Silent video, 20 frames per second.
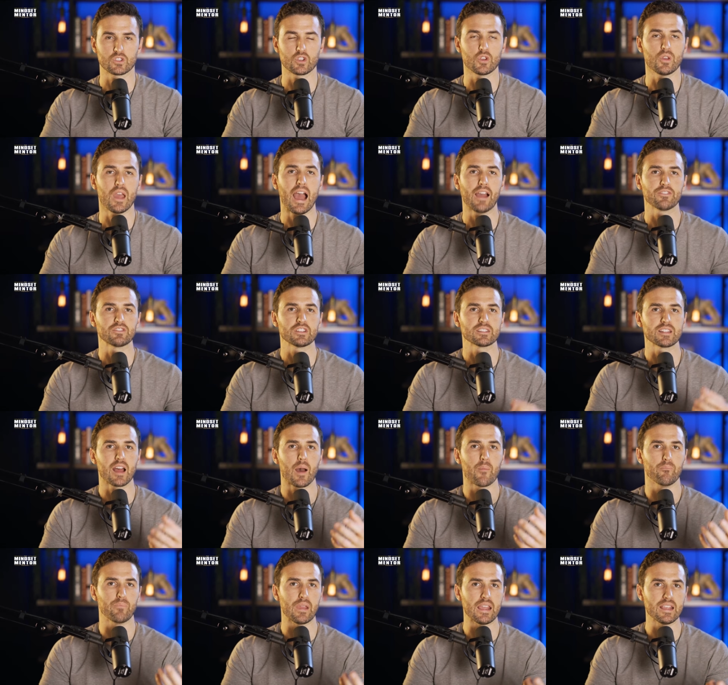So you have to
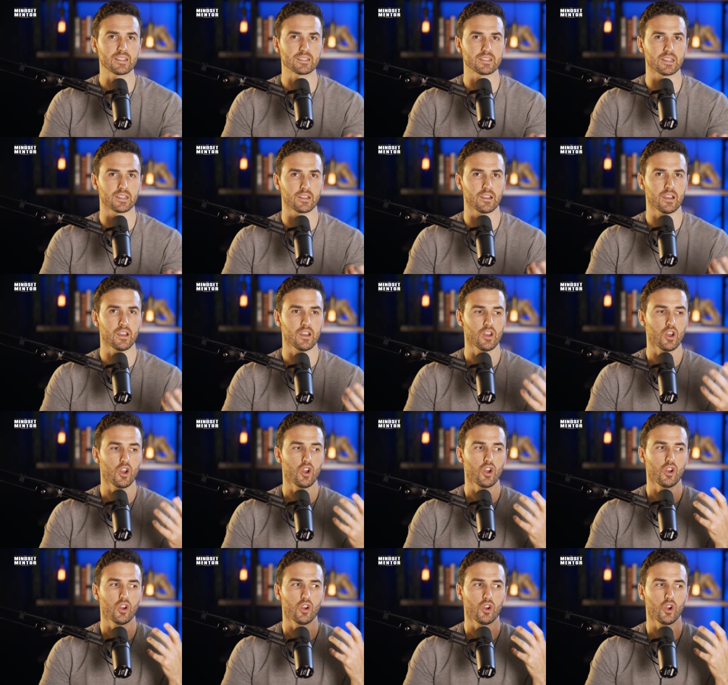stop basing
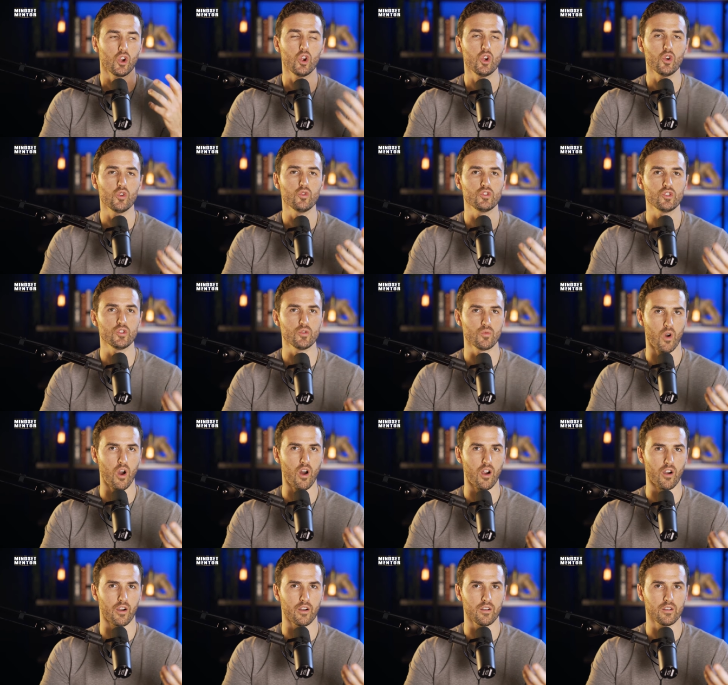who you
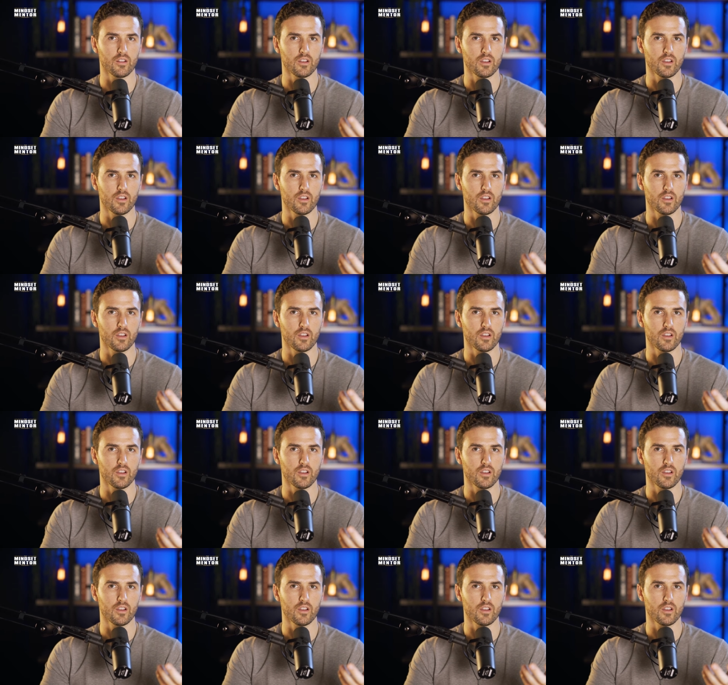are